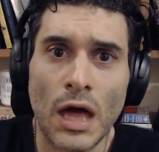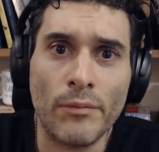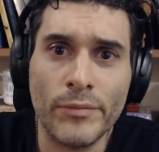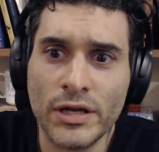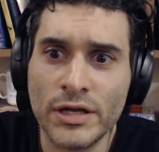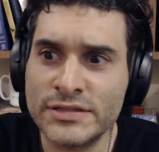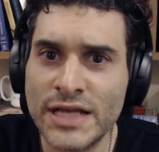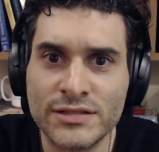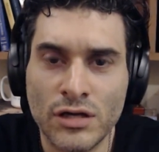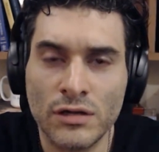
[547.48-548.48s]
I mean, it's
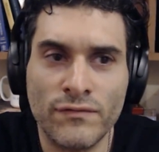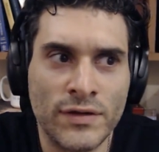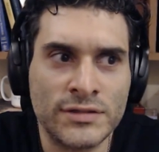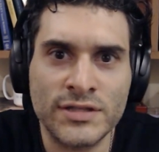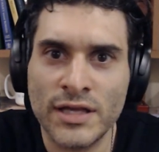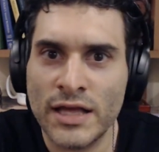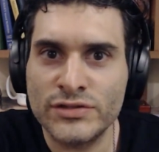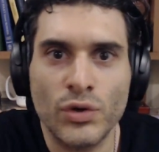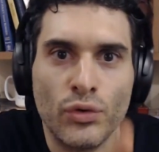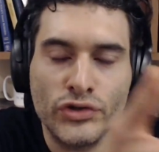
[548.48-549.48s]
as convincing as
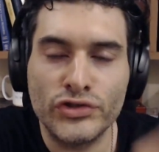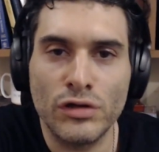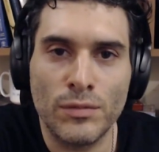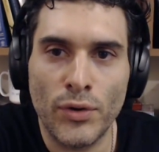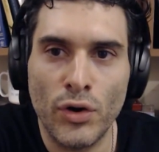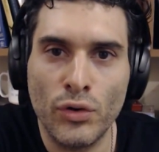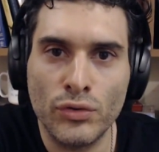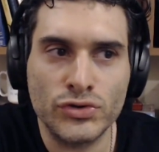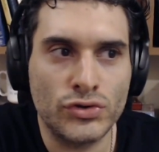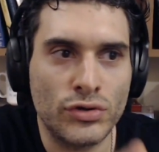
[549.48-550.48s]
the original
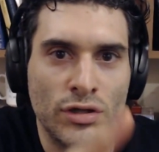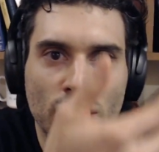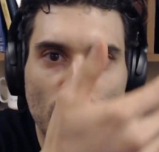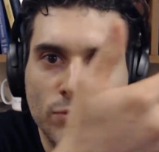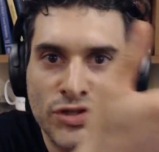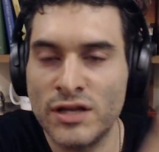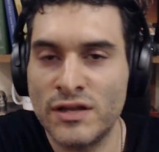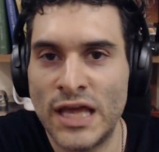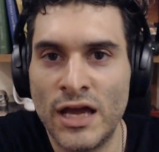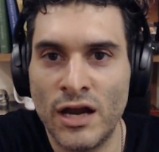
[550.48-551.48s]
post. You didn't object
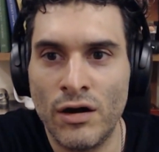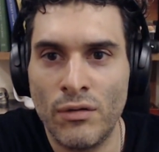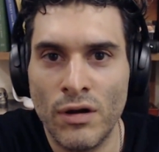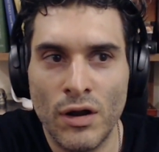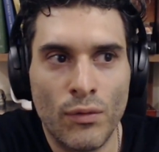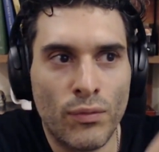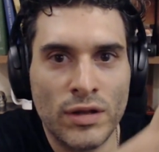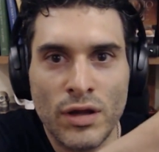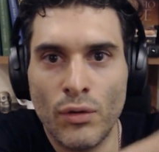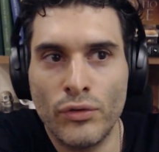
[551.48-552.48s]
there when
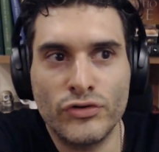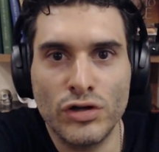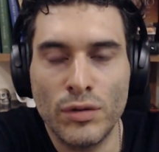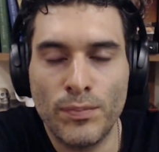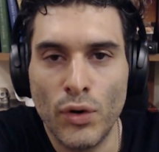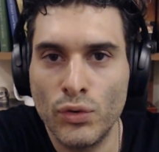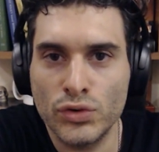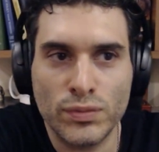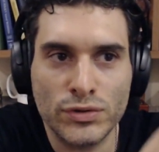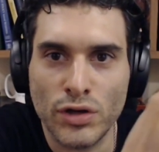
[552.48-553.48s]
the original
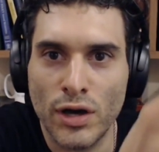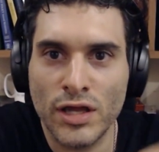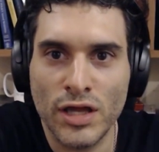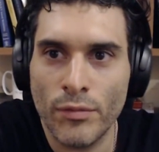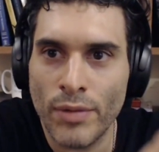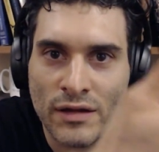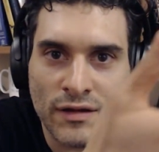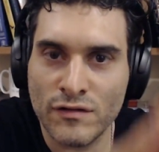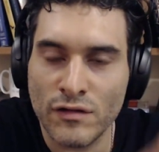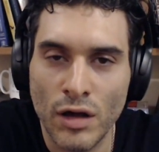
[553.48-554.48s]
post was talking about
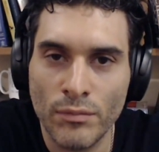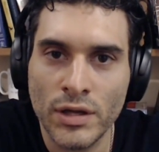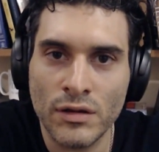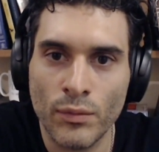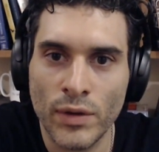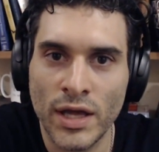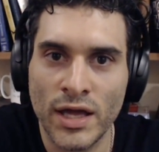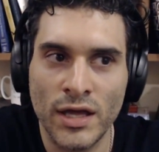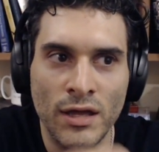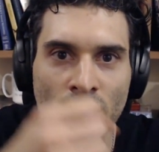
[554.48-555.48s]
Islam being the
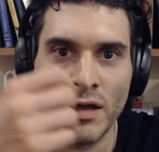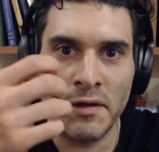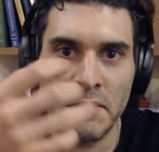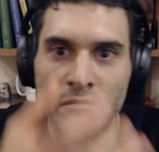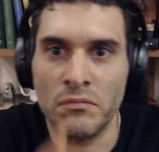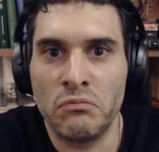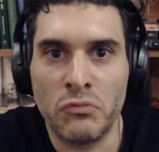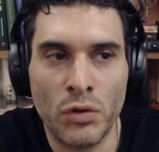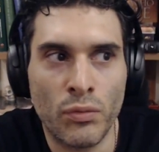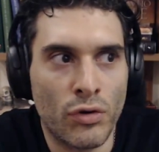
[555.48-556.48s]
way.
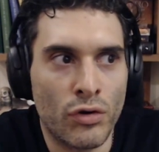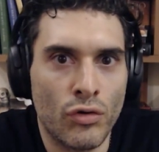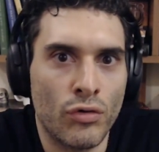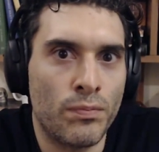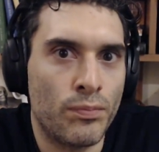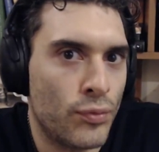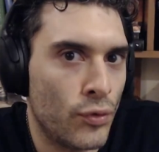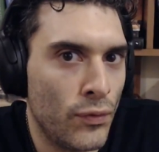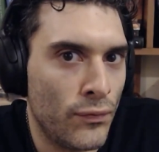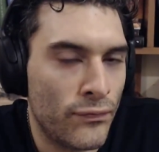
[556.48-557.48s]
There were no
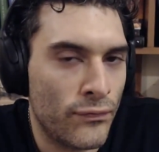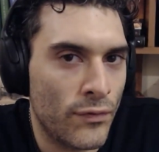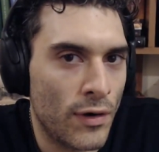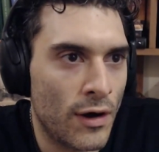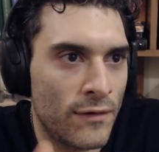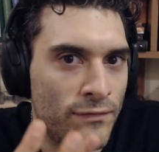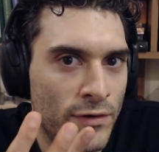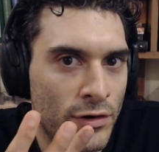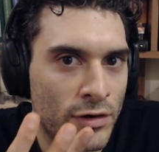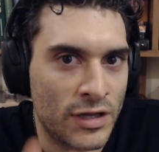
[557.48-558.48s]
proof
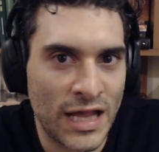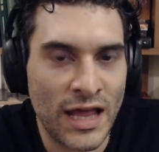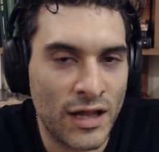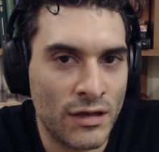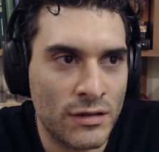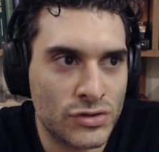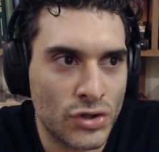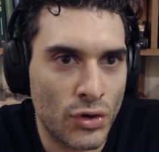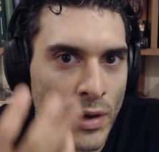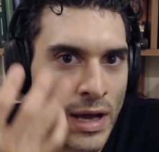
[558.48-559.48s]
offered then.
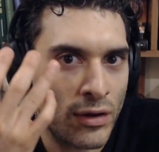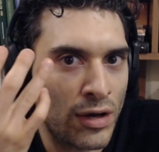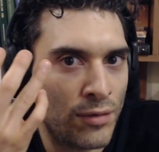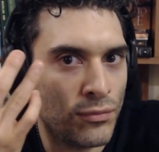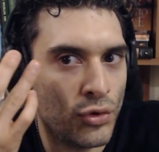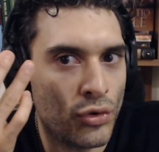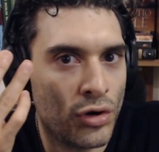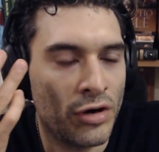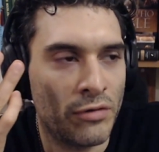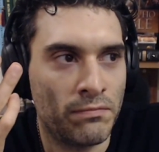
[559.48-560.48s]
So how come
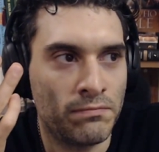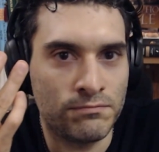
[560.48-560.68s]
you're